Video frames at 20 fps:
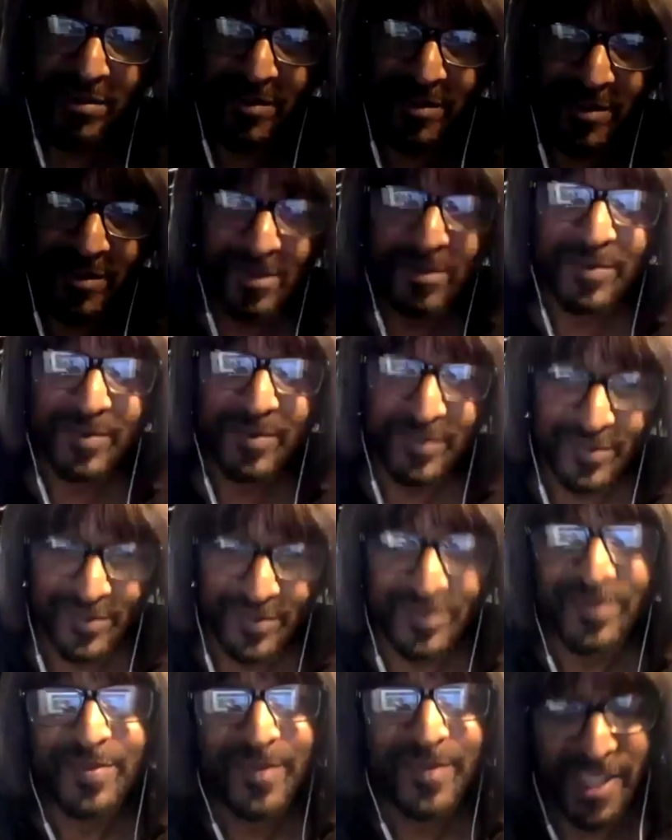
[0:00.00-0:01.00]
Creative.
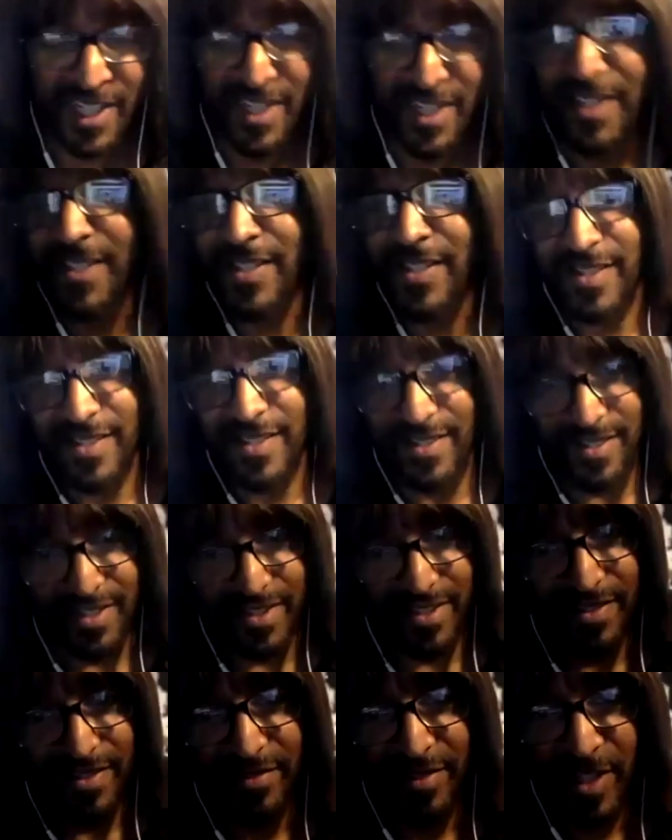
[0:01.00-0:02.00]
Yes. Like.
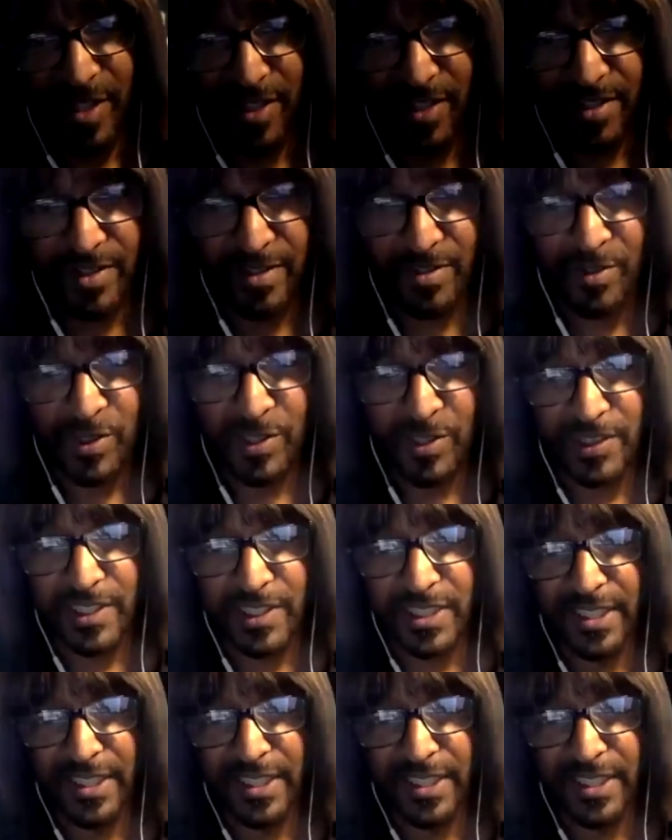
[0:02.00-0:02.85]
Very otherworldly.